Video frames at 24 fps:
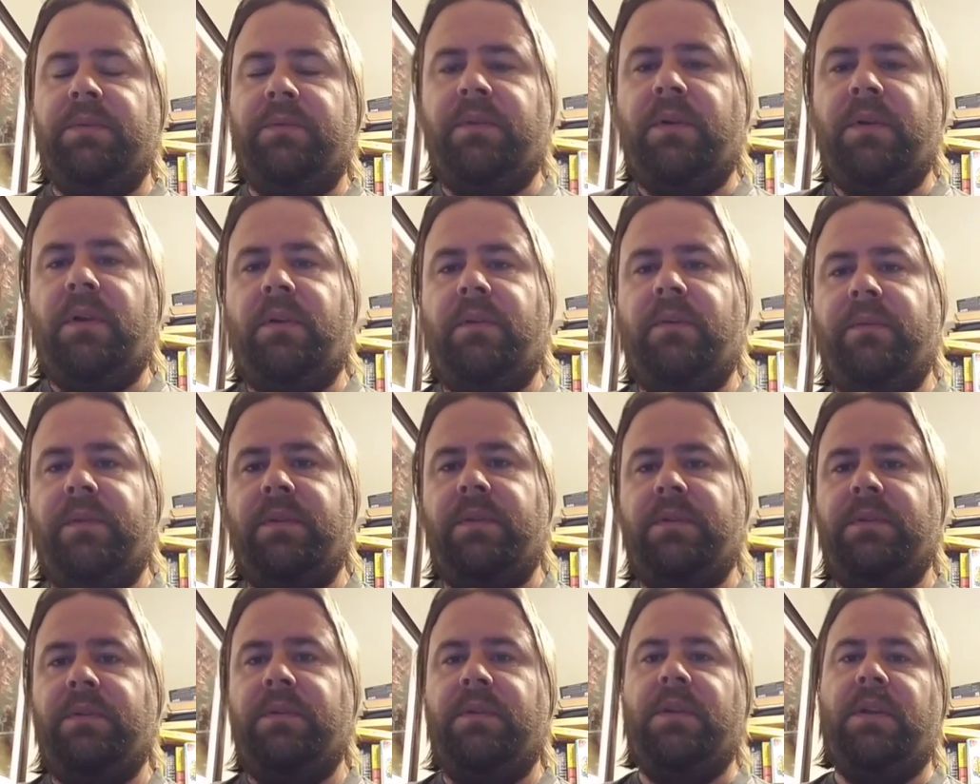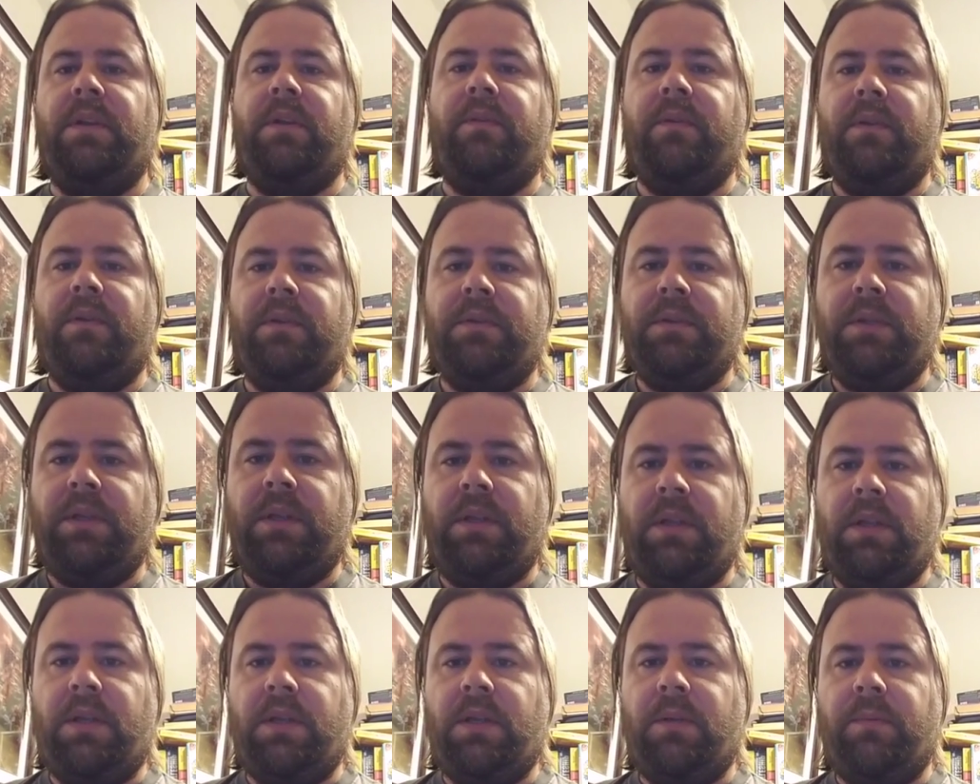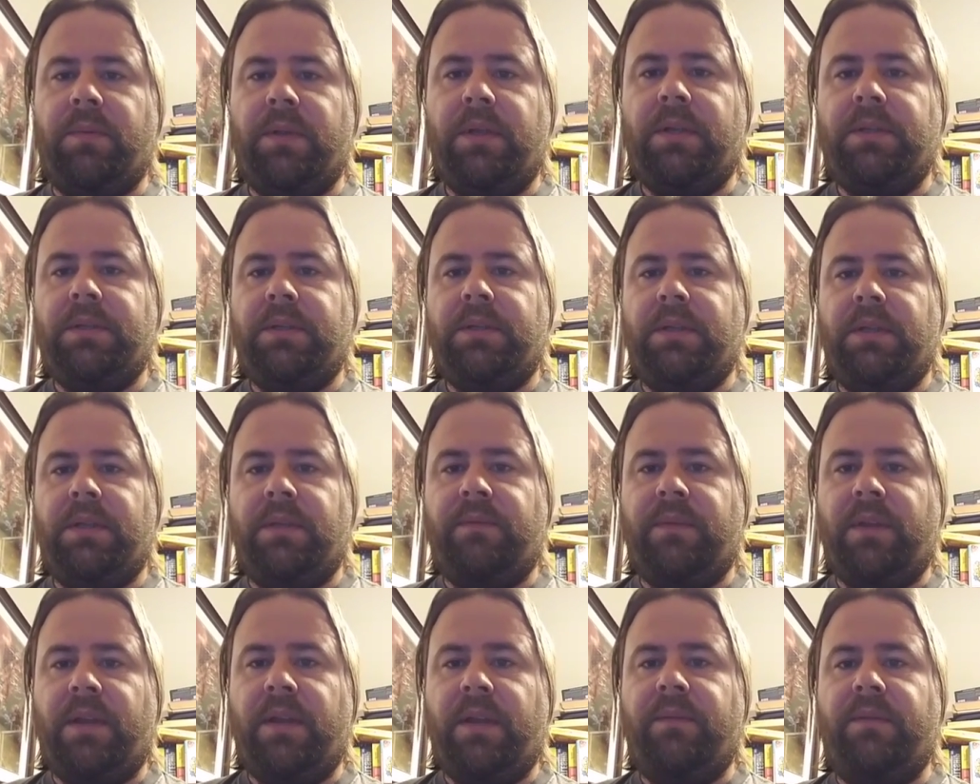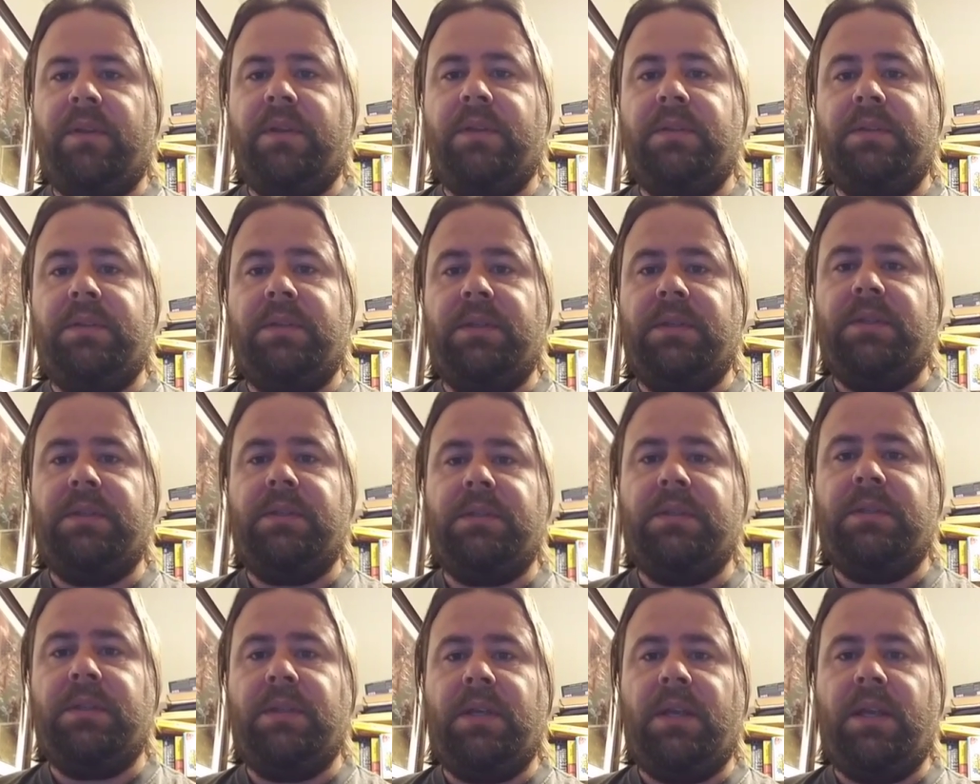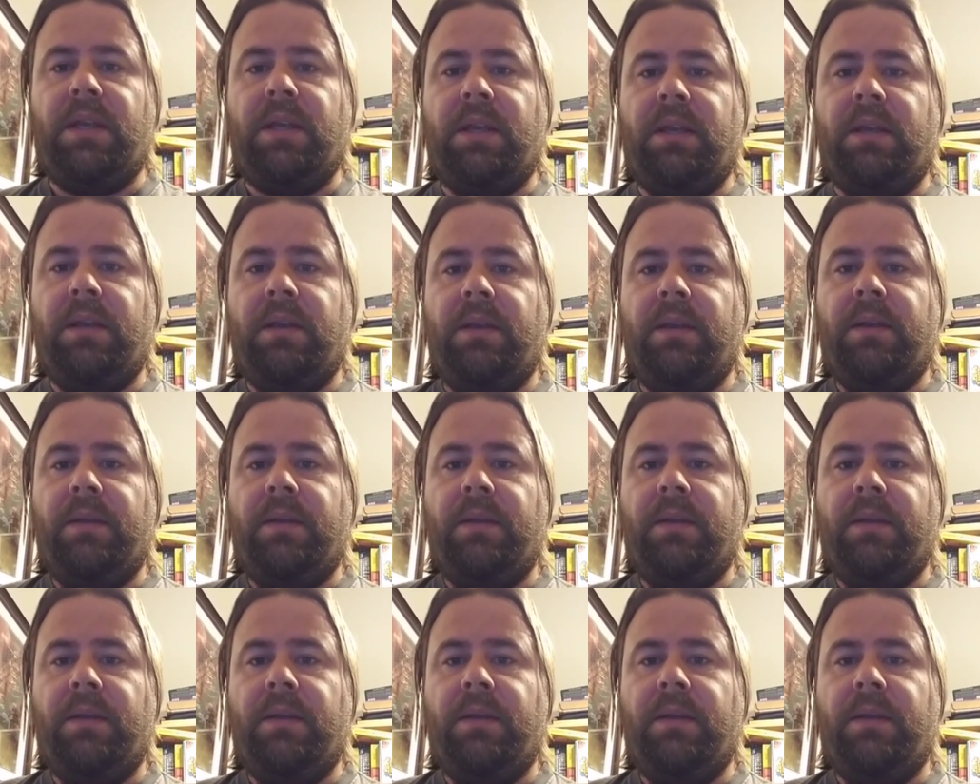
evolve into the diversity and complexity of life that exists today.